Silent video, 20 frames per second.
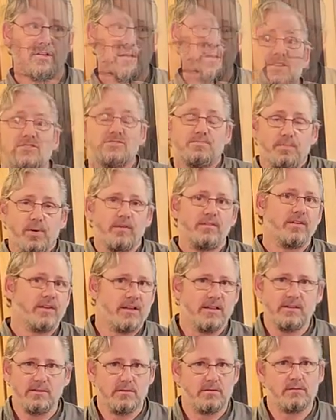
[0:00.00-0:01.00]
It is
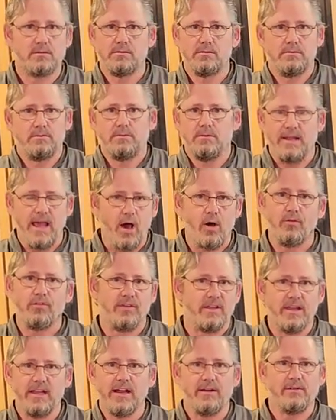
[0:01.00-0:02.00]
perfectly
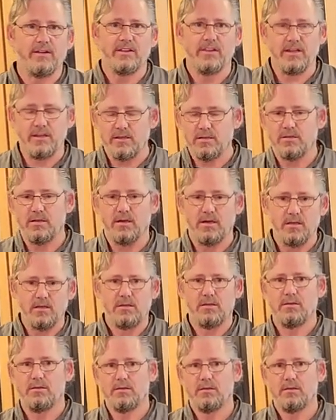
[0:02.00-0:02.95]
healthy and everything to